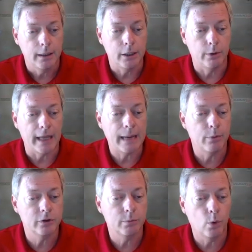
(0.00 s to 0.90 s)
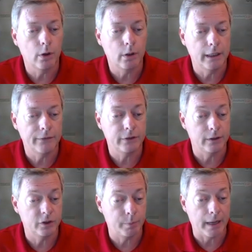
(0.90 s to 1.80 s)
you know, enables more lifts in
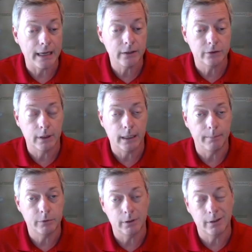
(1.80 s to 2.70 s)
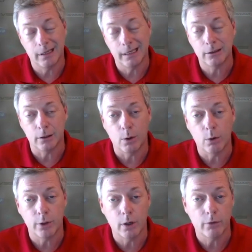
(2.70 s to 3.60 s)
the space to
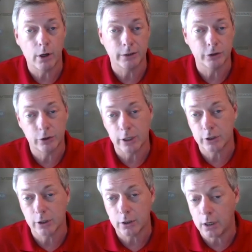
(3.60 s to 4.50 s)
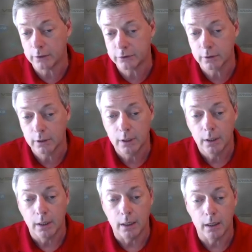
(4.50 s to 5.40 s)
lower the overall construction cost
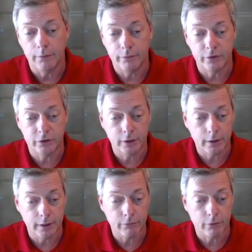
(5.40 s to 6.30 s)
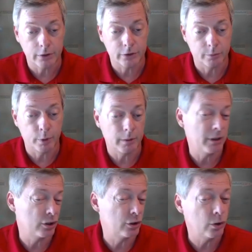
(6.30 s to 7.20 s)
of a facility versus putting a
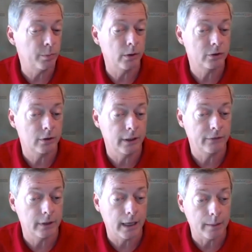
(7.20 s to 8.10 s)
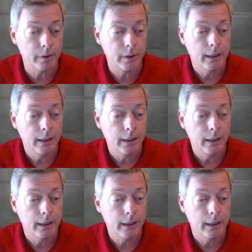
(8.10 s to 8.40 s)
bunch of two post lifts up.